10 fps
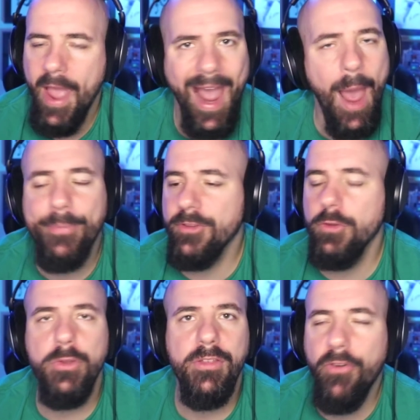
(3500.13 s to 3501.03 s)

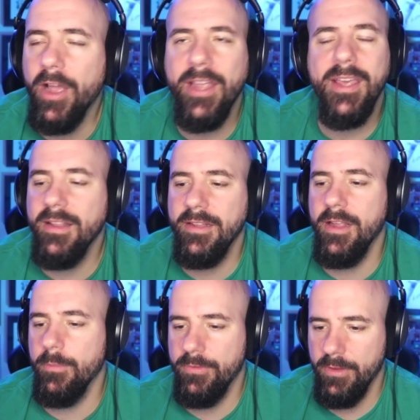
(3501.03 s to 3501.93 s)
Absolutely fucking killing
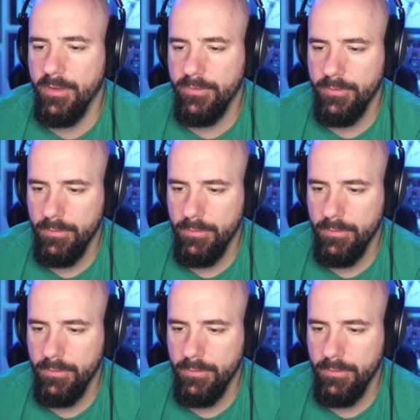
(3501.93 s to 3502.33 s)
the MCS.